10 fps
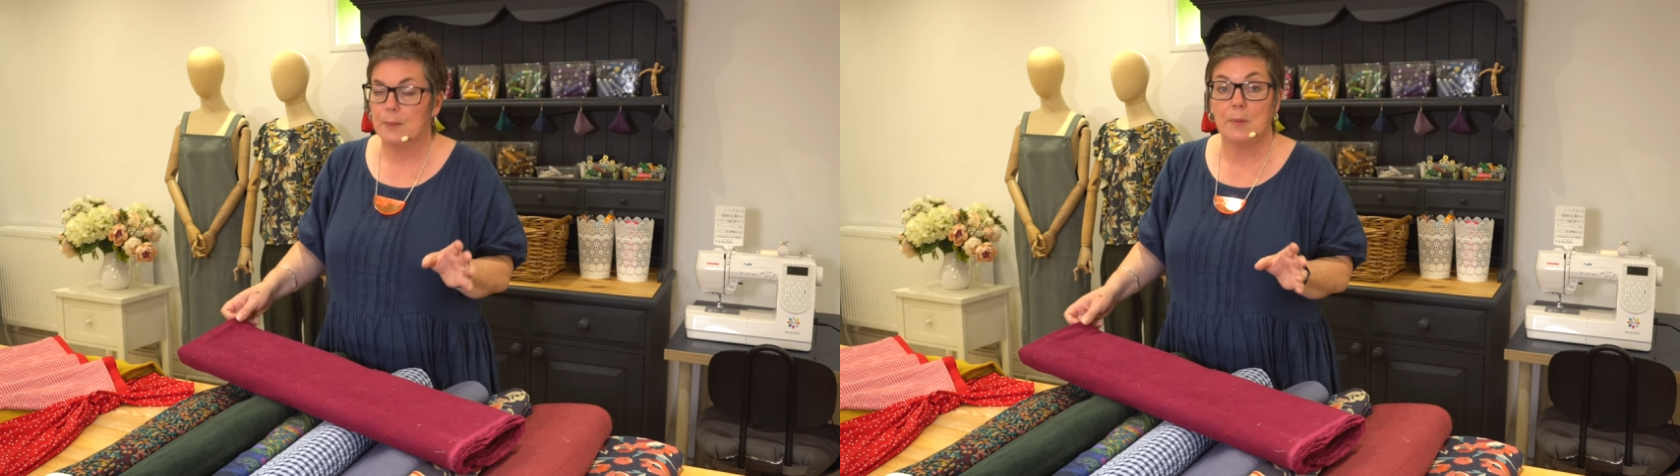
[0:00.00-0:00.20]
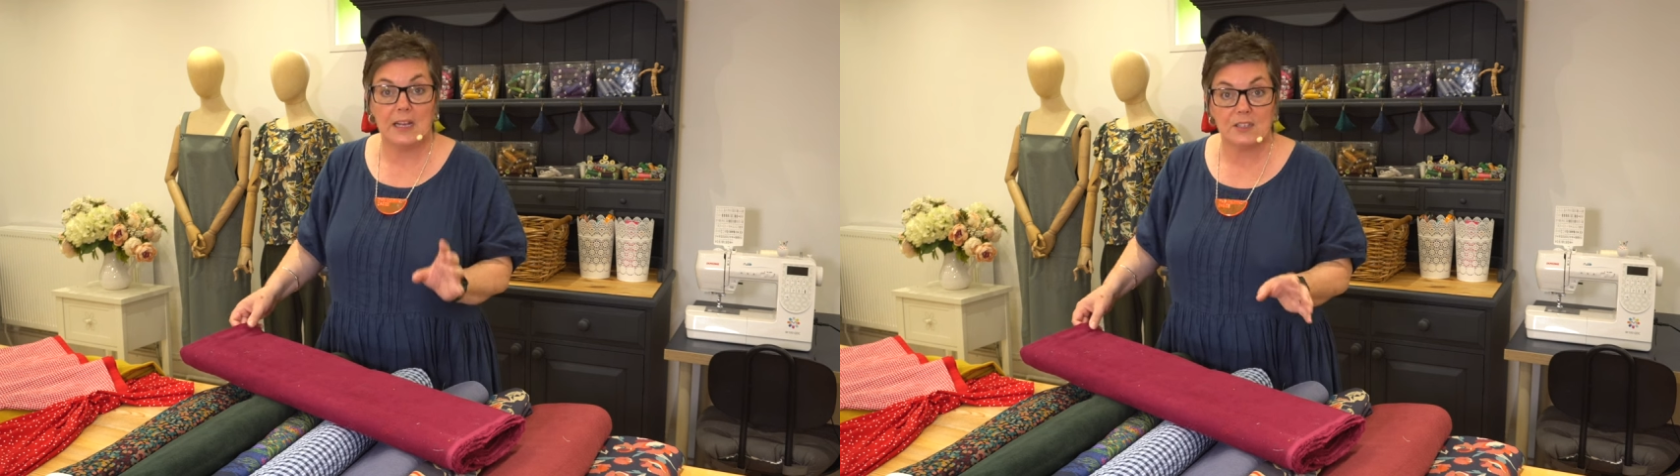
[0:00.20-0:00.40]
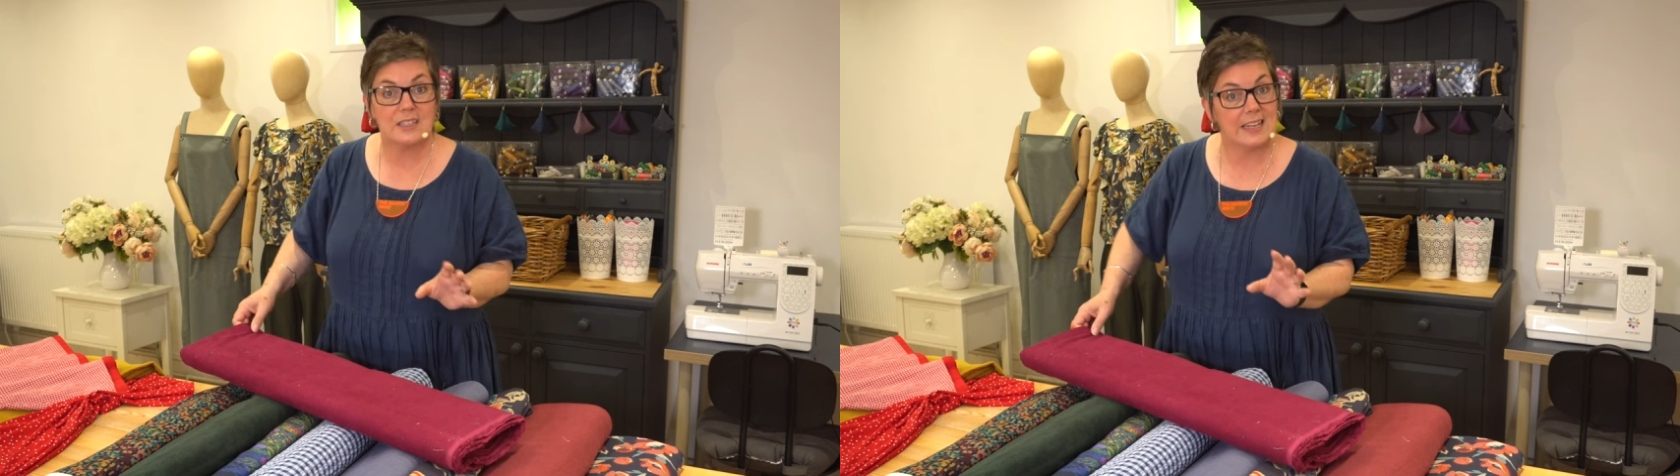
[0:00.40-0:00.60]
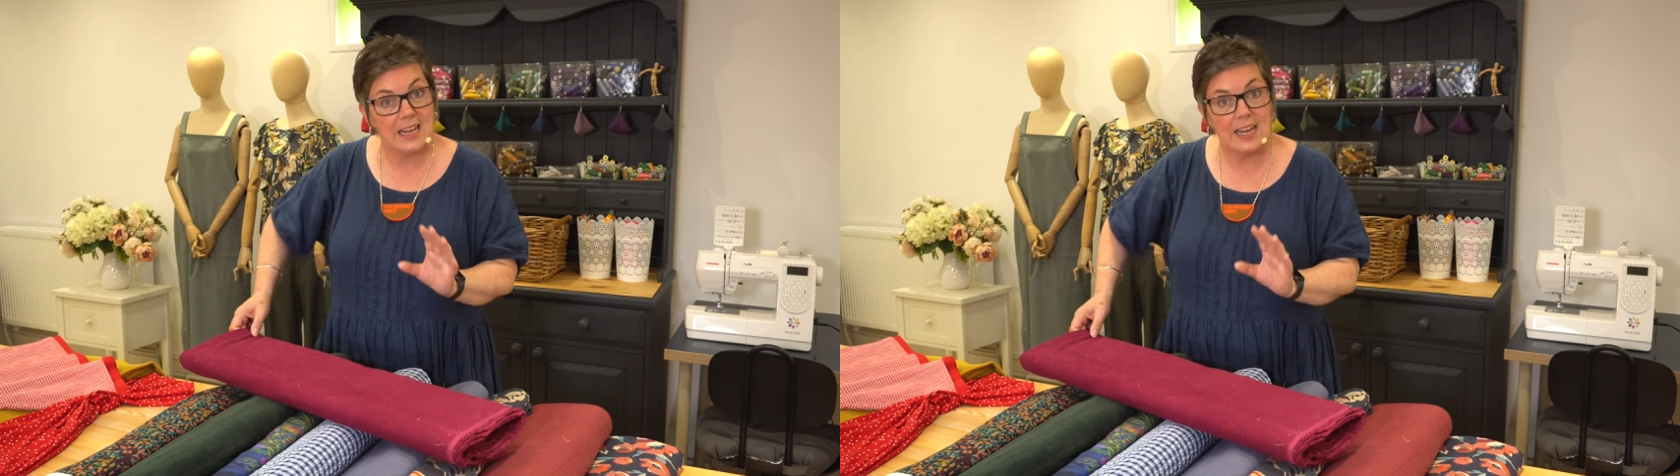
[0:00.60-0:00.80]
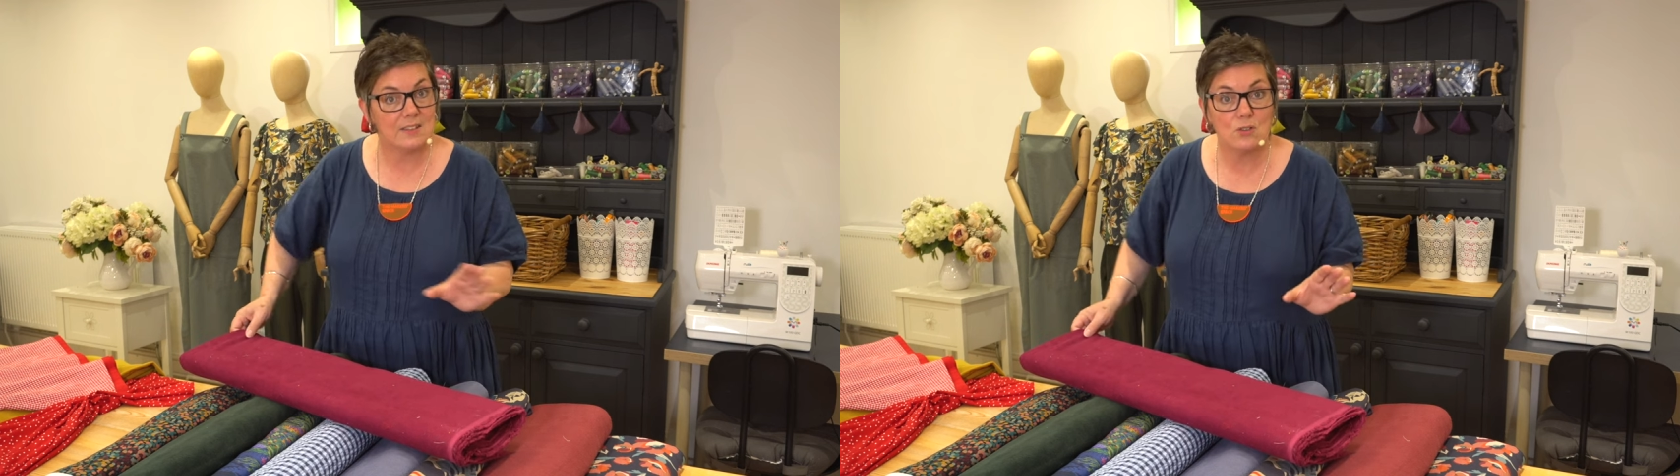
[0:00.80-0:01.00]
but actually
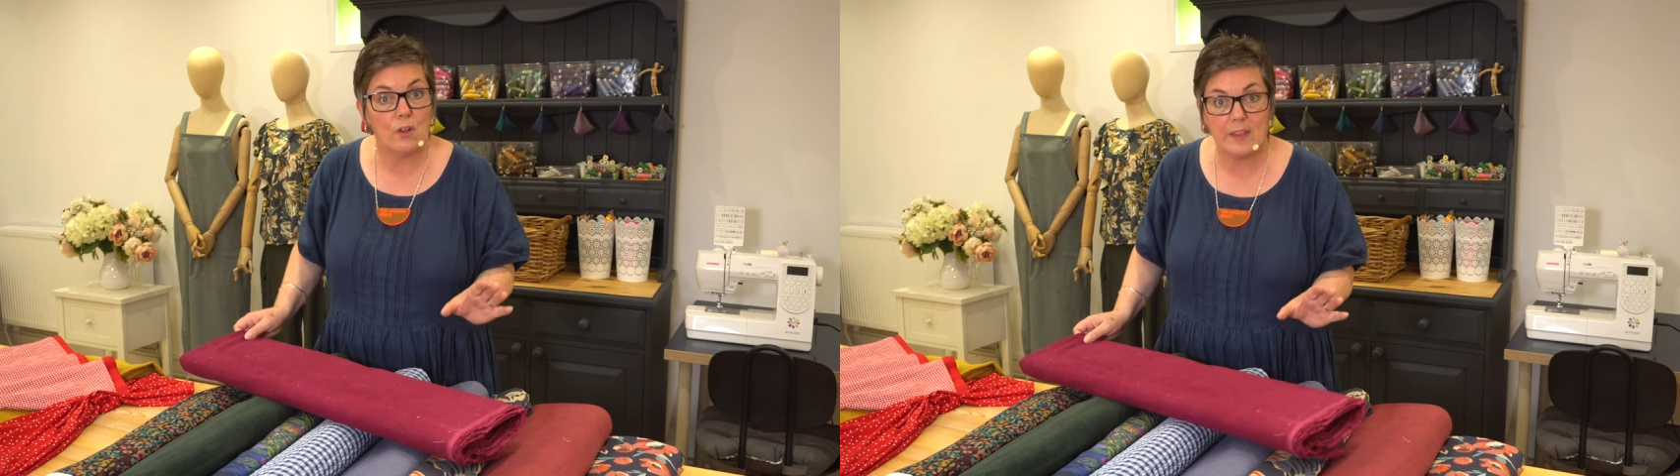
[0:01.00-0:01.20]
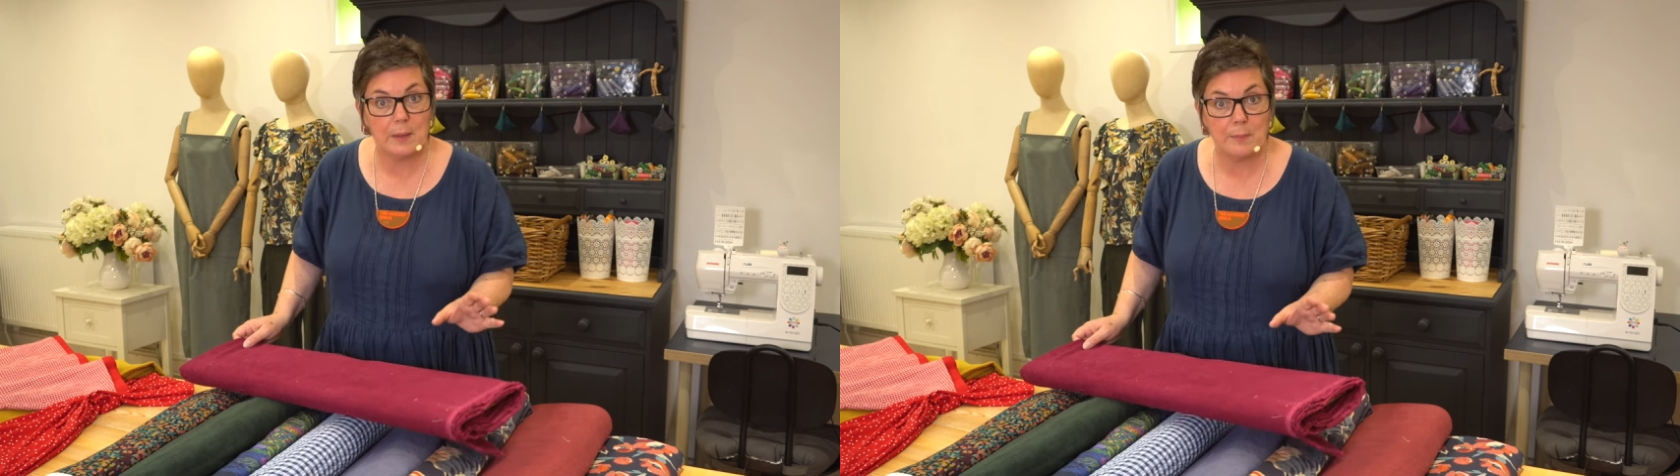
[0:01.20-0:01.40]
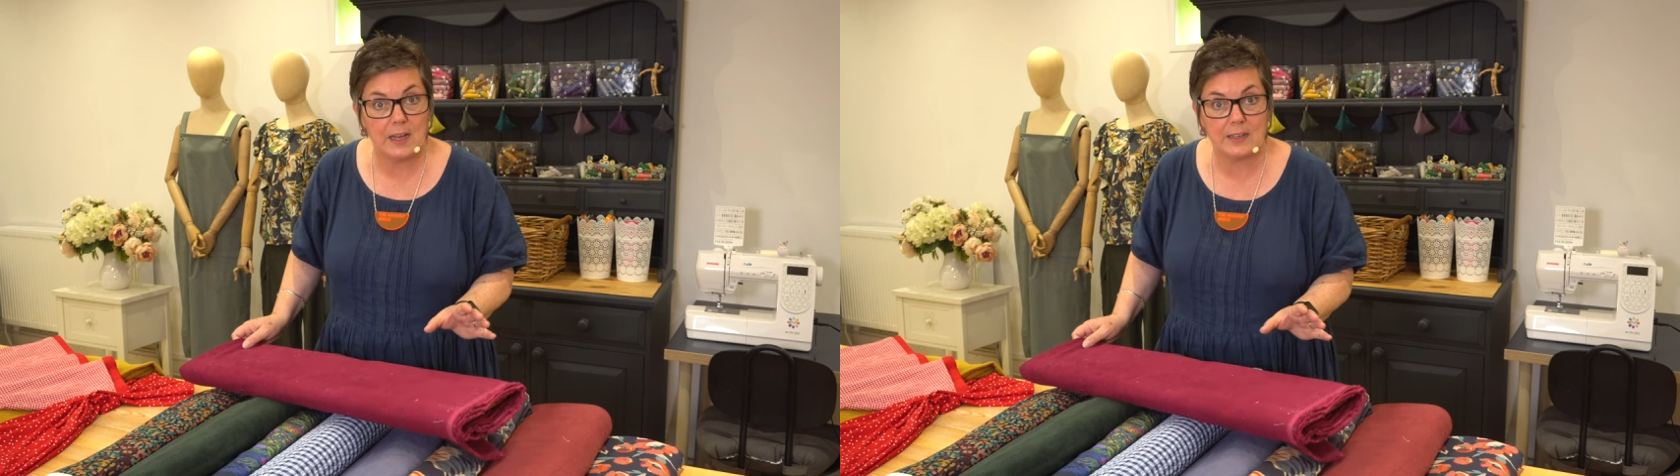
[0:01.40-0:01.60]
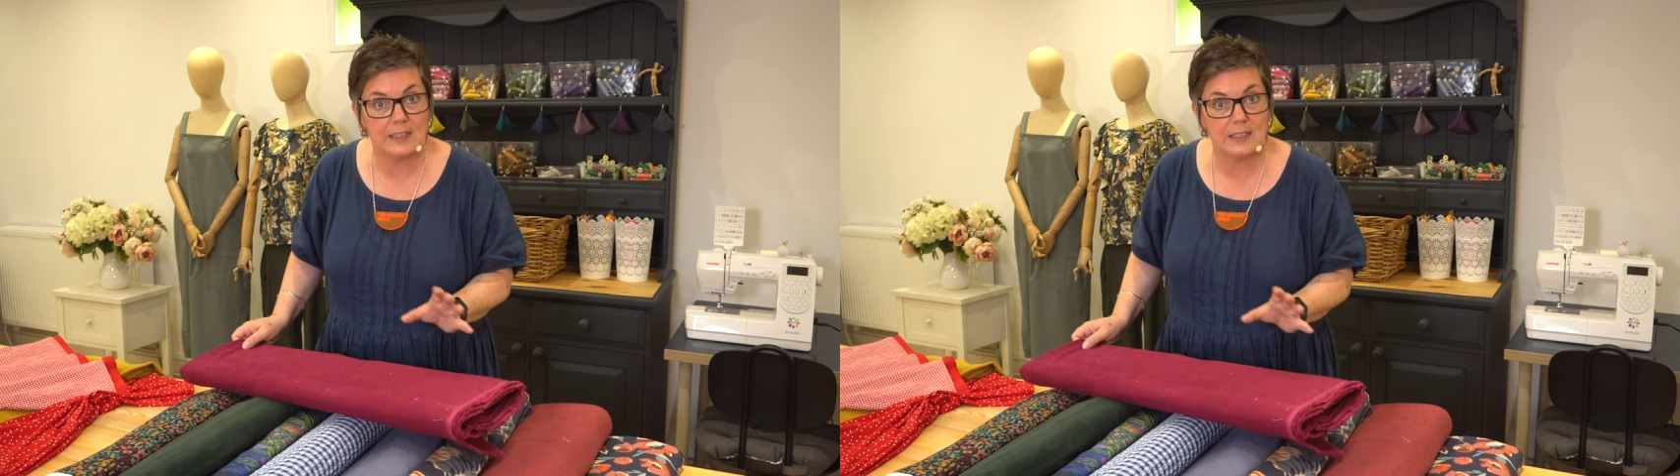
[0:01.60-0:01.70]
it's not that bad.